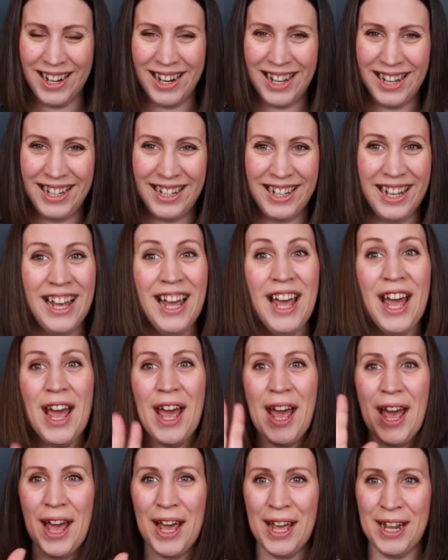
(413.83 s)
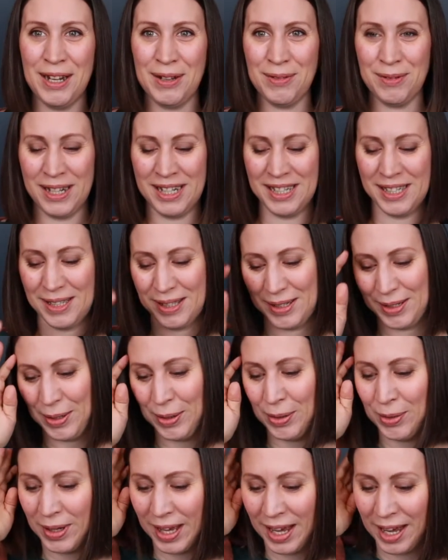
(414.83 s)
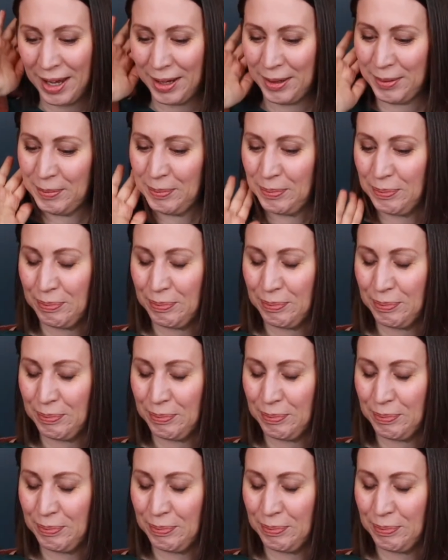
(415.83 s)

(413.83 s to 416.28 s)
like. Anyways, okay.